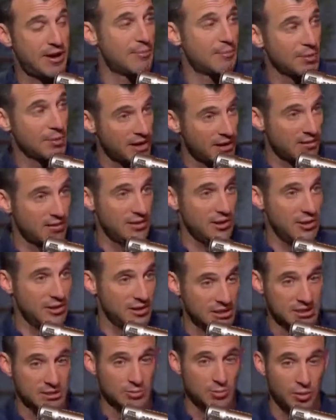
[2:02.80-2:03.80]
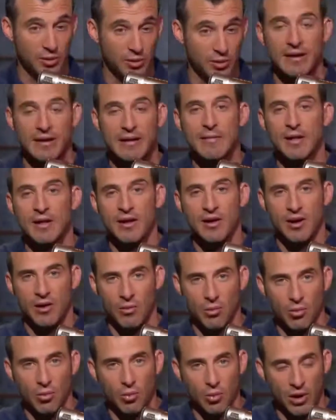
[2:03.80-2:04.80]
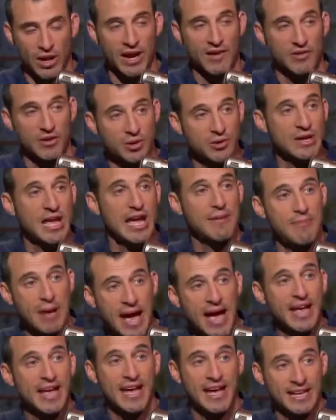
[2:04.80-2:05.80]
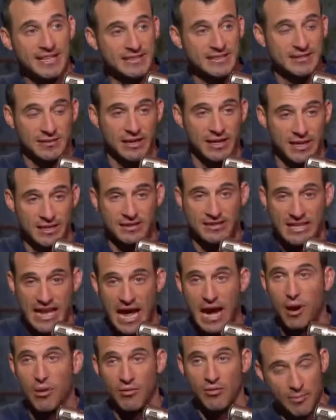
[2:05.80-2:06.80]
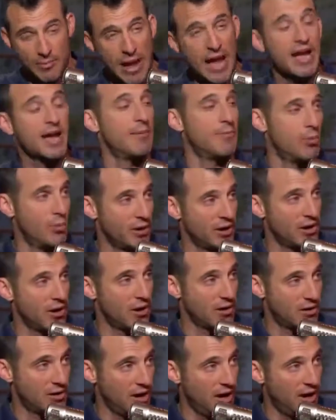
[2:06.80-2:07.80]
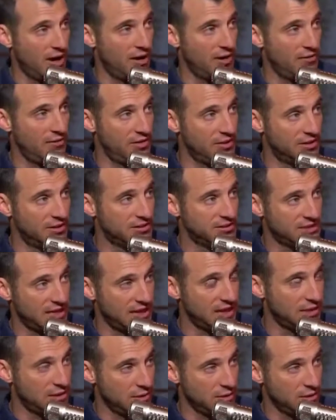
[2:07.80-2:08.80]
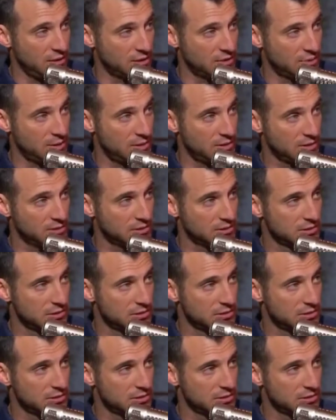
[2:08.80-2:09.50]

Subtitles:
a better player than you at this point, whatever you came back as, it's now the backup point guard of the San Antonio Spurs.